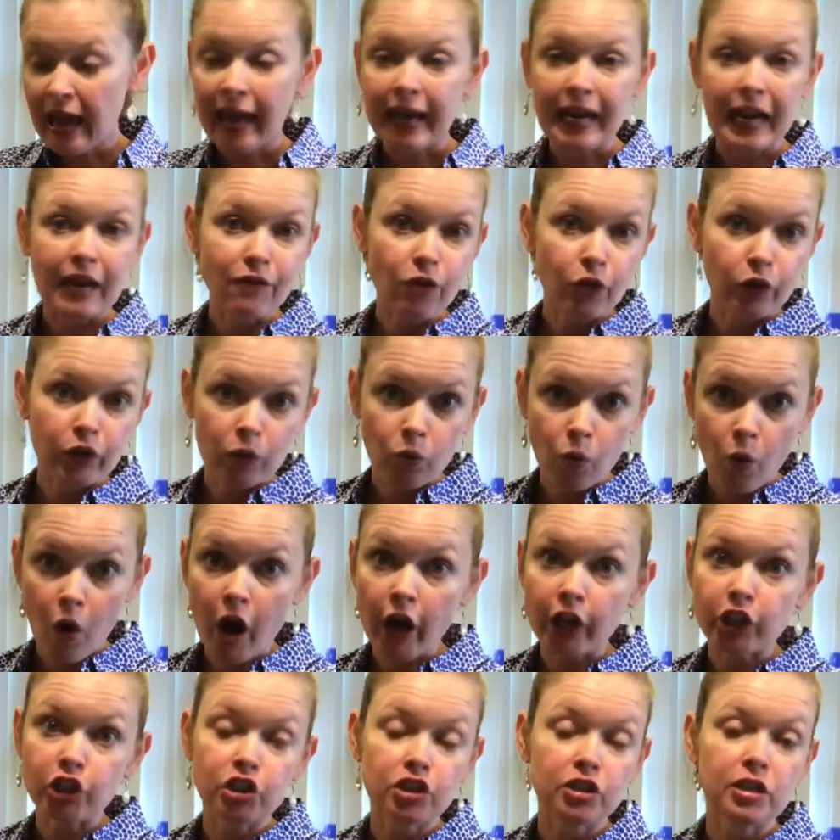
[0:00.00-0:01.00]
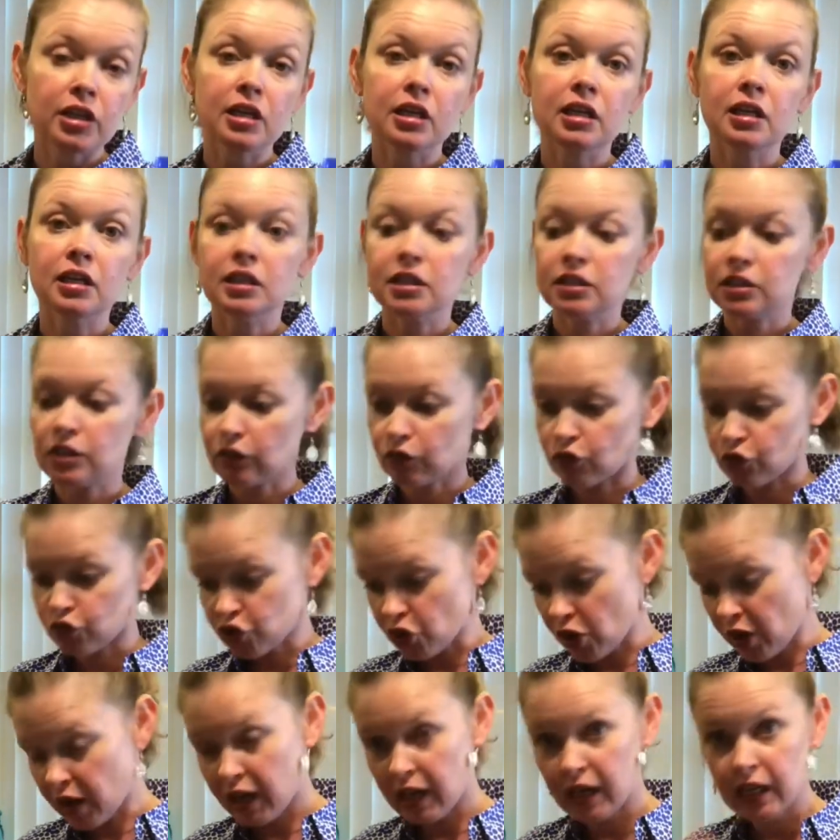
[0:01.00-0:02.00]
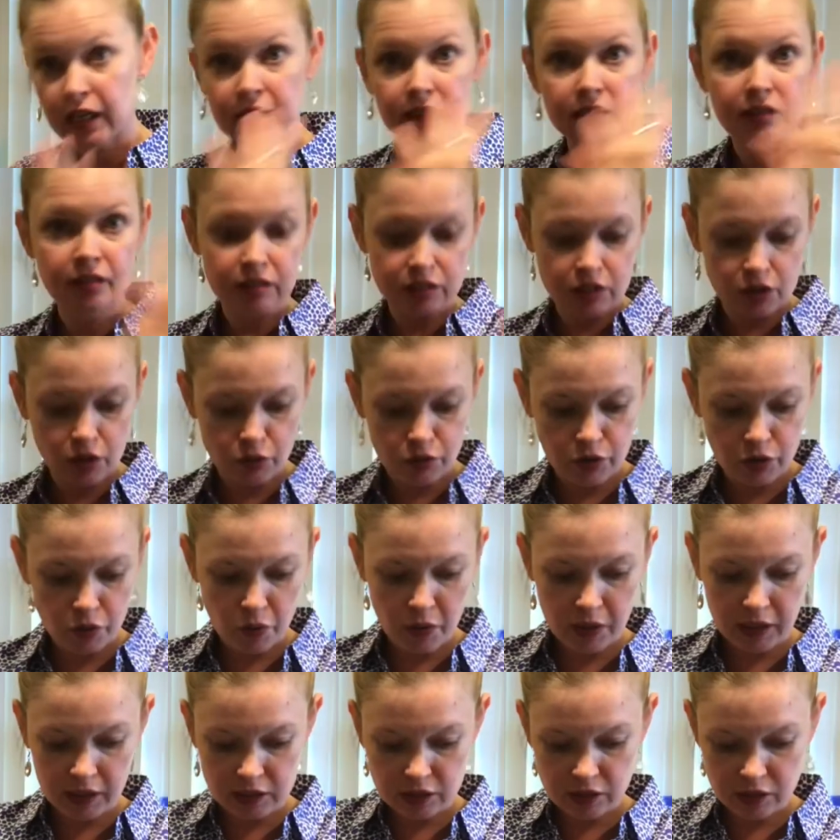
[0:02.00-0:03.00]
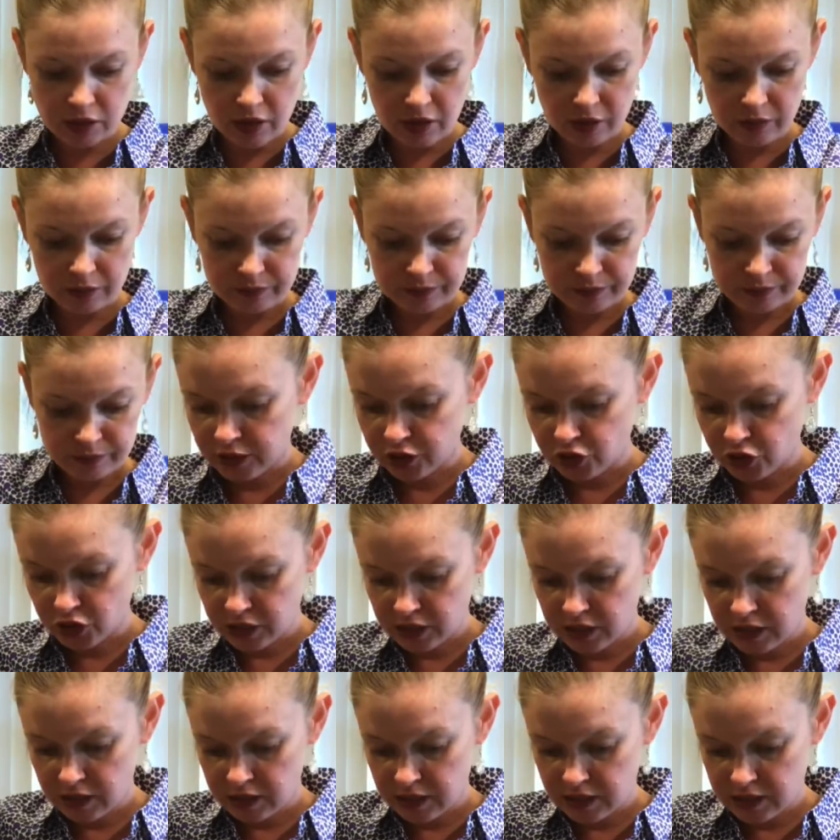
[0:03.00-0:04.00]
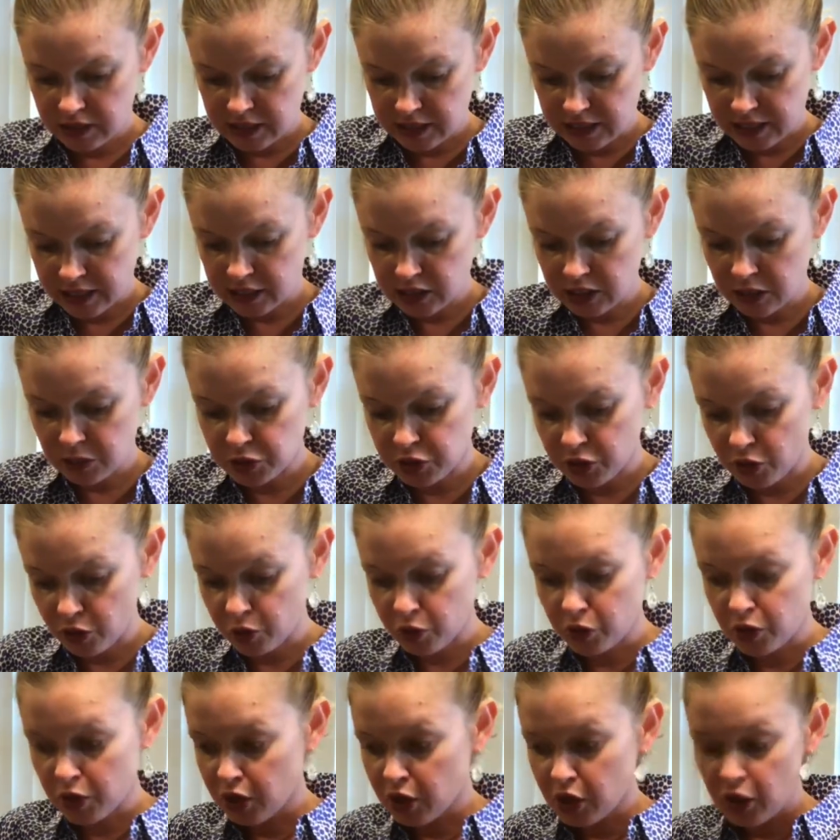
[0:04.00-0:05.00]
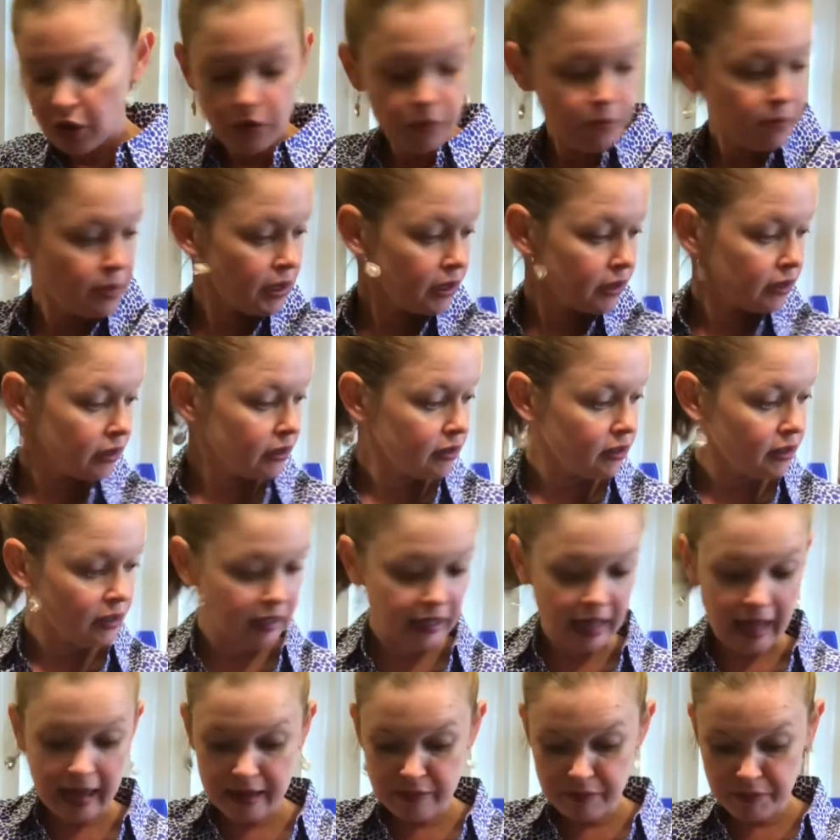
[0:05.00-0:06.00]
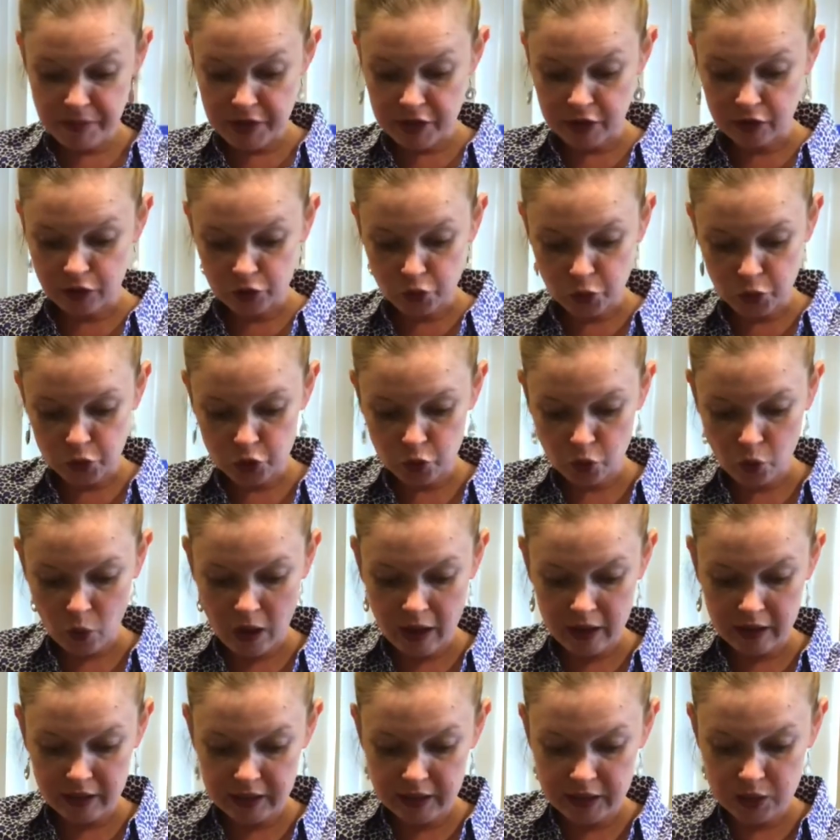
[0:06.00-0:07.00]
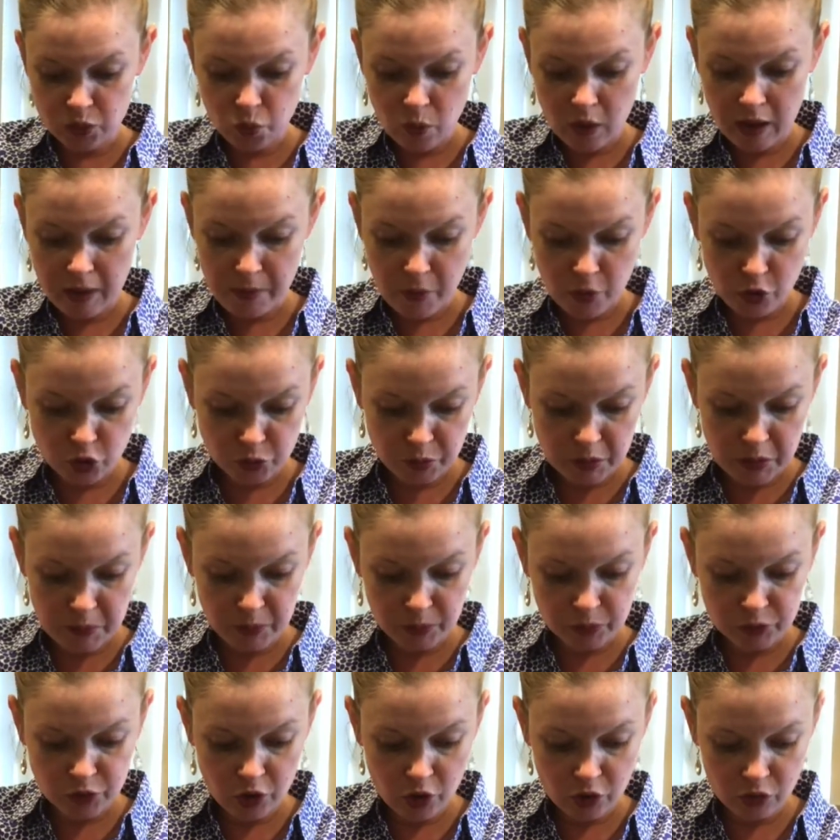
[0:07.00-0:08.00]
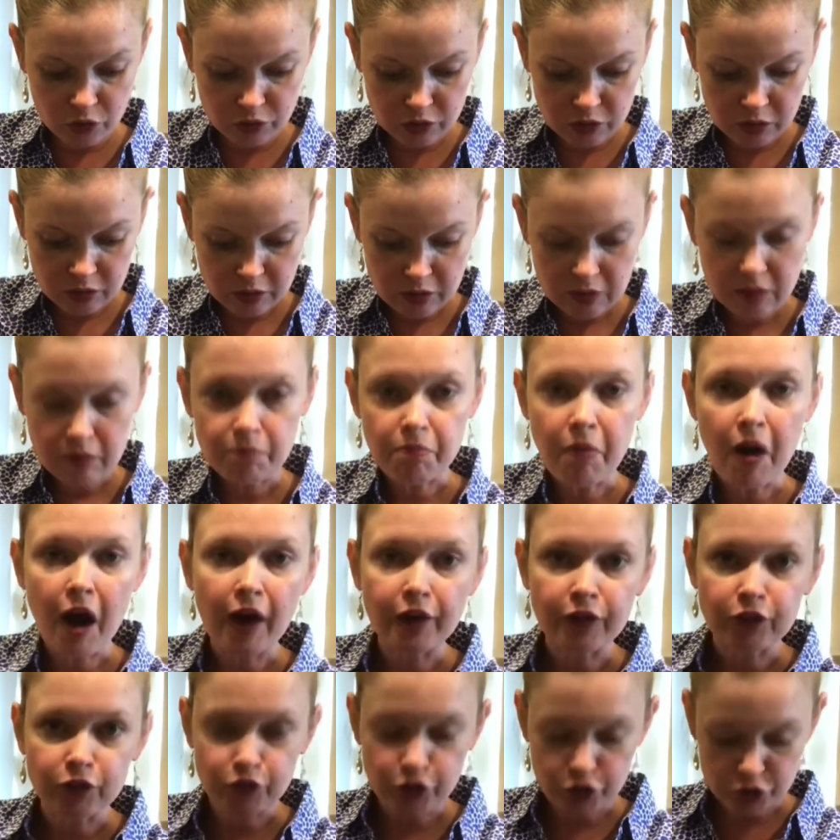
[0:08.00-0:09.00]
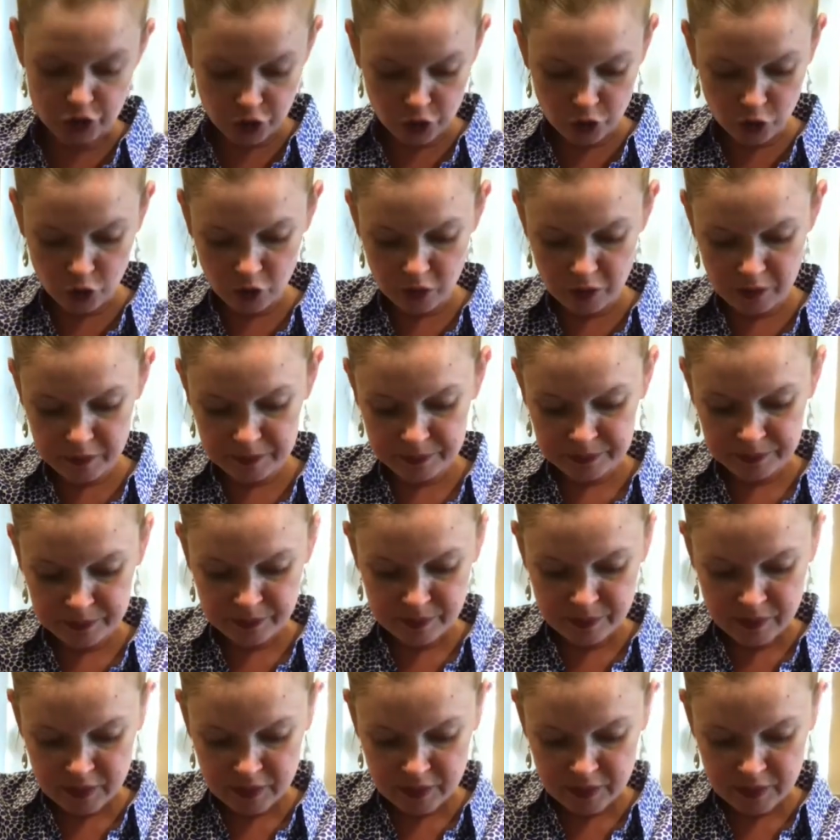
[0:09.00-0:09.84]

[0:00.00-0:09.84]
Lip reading: And I've already washed these, they're drained, so they're ready to go. Let's just get these sliced up. So pick the lime pickles, which is why most people don't bother to do them.